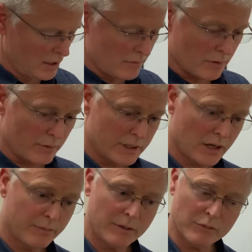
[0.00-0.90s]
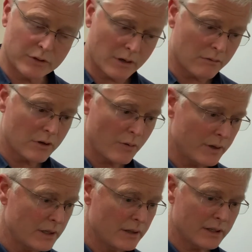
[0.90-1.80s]
But we tell people, don't go
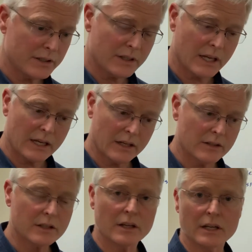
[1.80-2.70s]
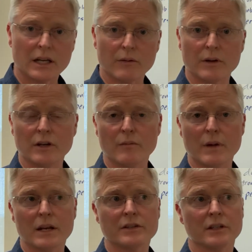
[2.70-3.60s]
into this thinking it's going to get rid of your
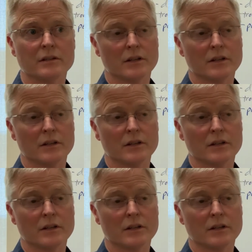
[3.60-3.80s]
medicines.